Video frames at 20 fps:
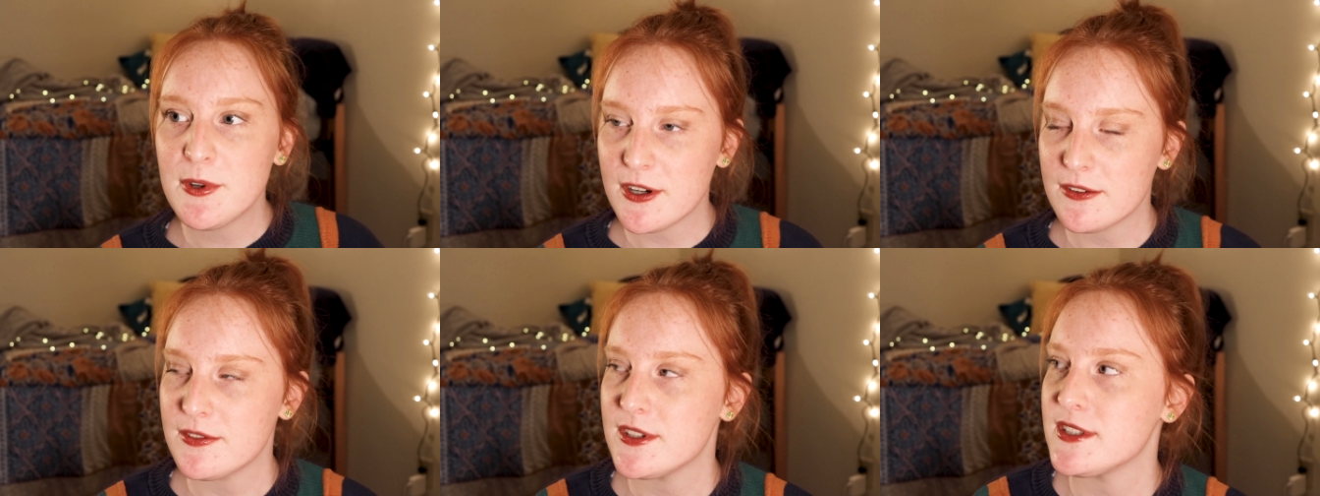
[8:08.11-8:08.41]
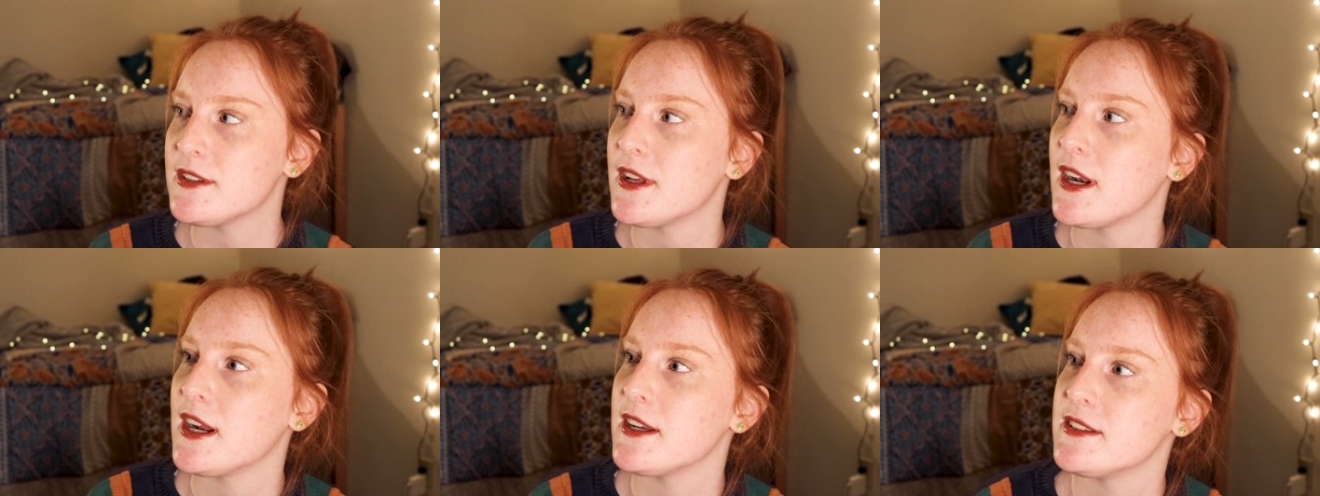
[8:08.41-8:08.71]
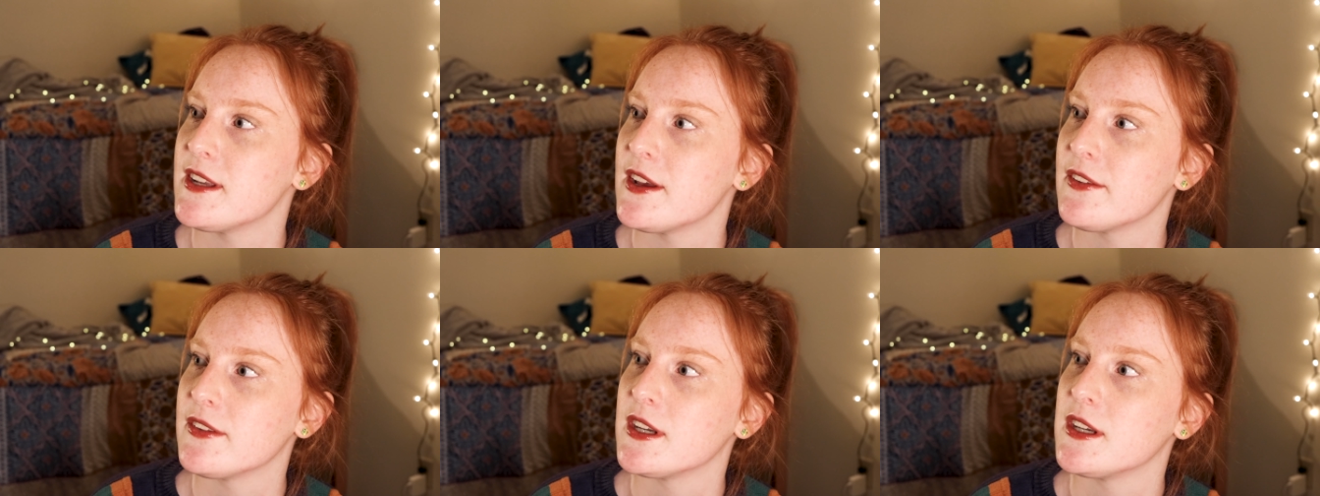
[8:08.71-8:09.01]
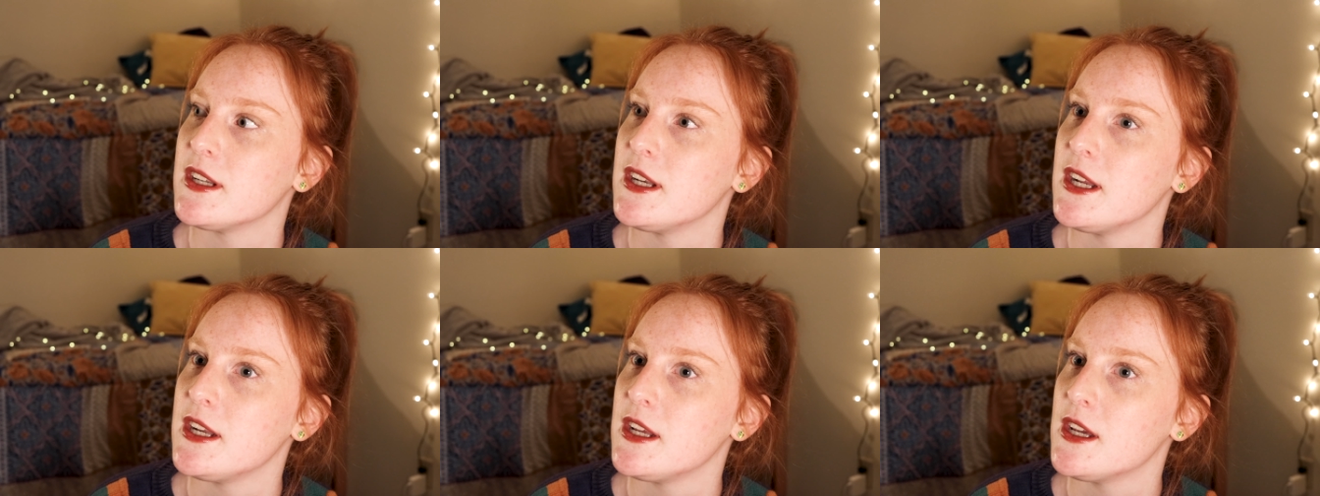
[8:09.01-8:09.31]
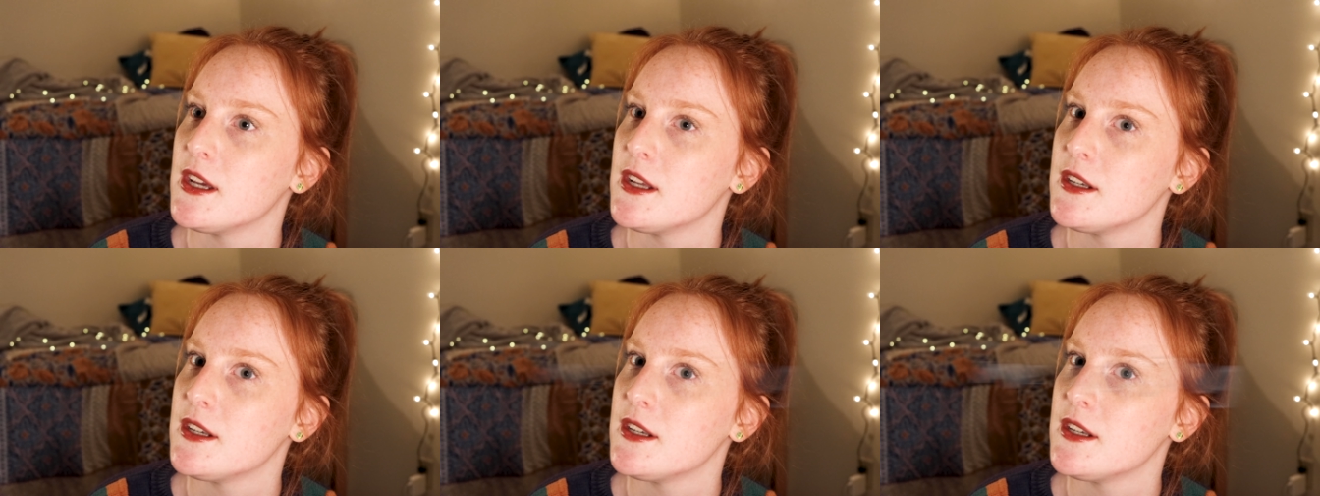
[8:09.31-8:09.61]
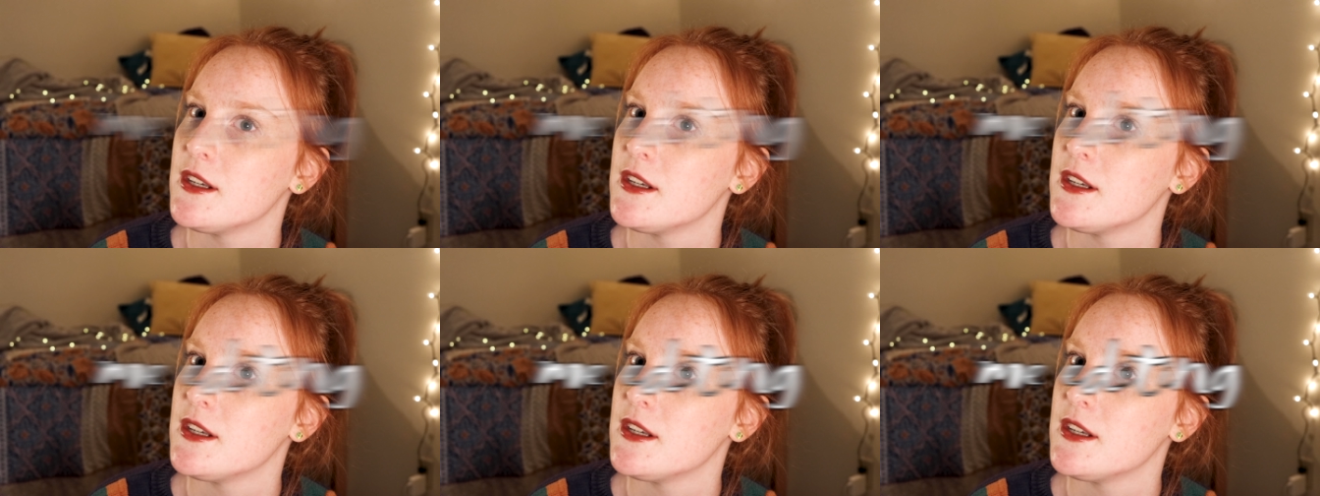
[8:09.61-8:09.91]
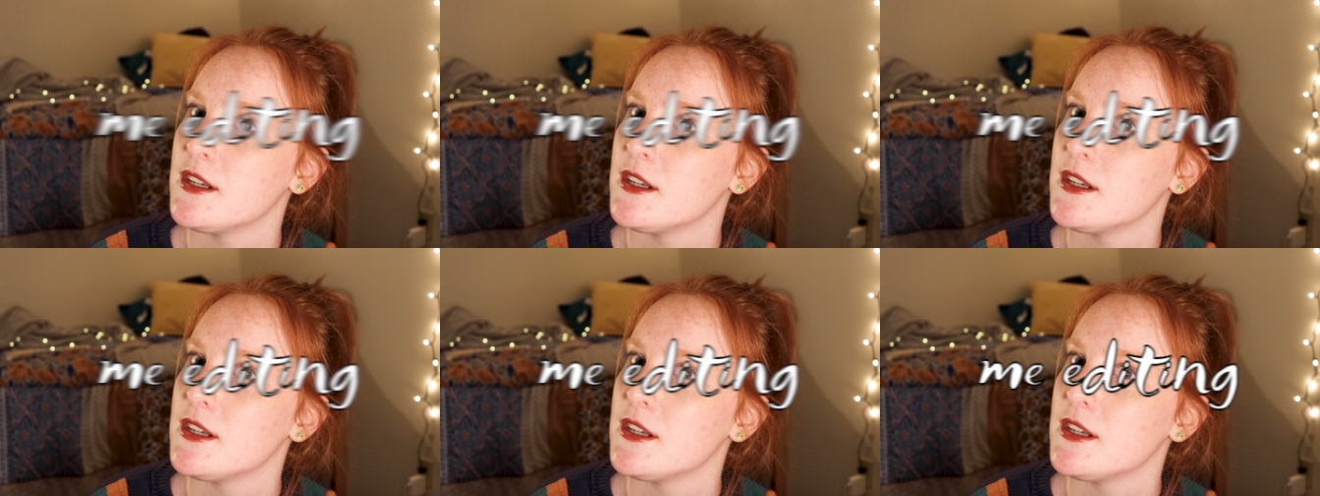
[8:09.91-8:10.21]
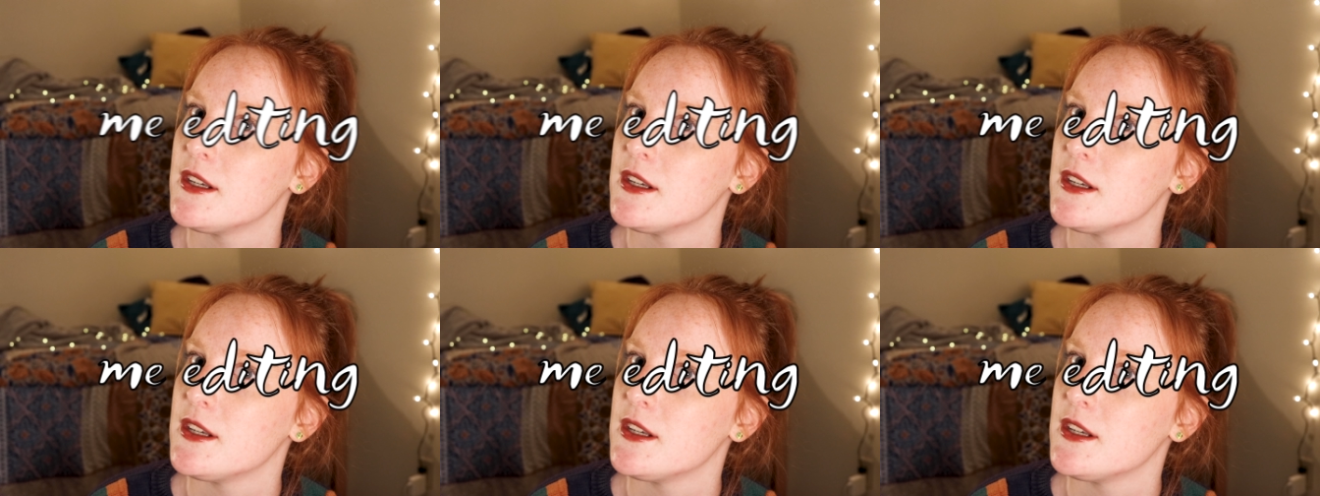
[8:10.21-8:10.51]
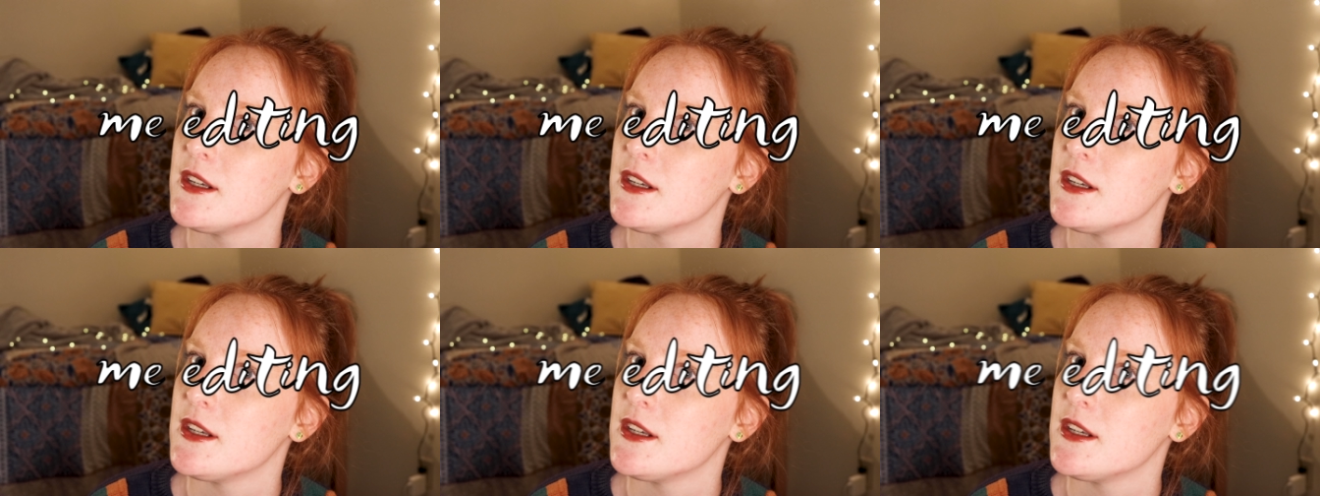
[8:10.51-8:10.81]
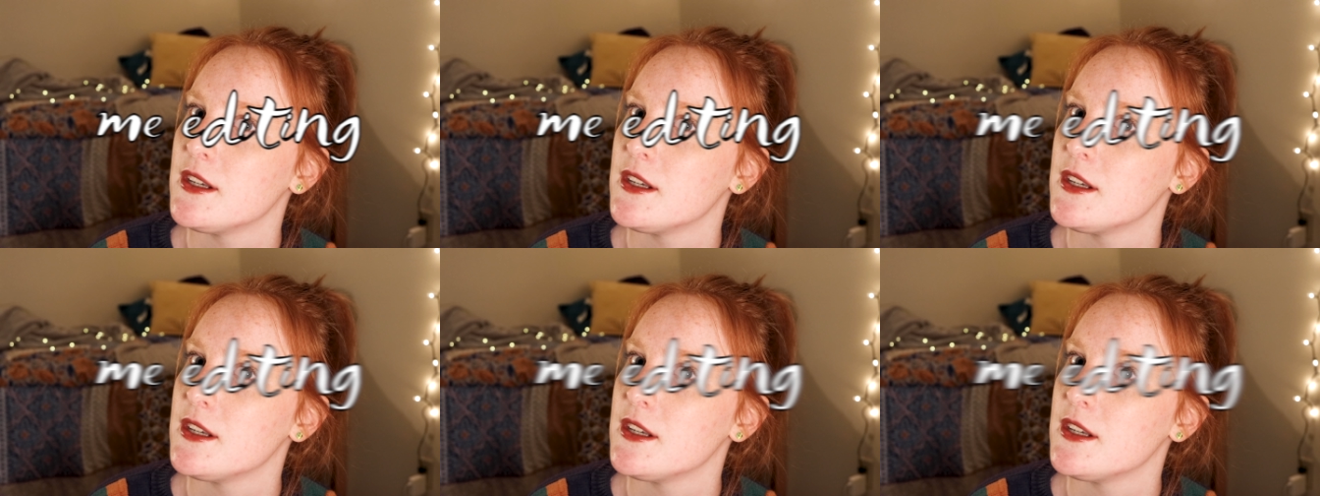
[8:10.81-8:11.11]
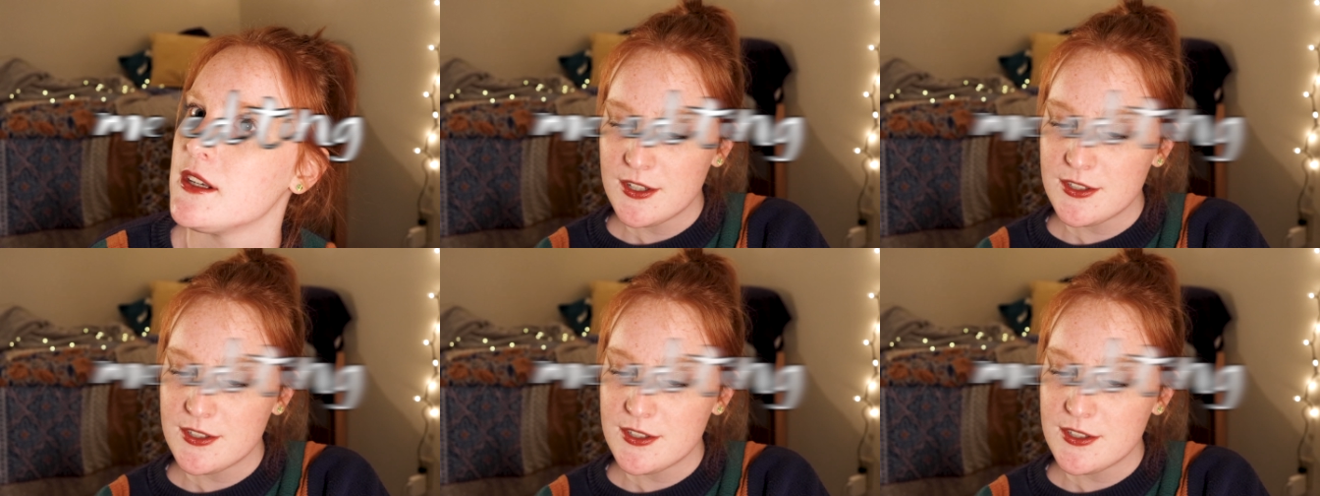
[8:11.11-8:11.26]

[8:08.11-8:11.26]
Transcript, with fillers: nervous that I sound like an idiot. Um, no comment.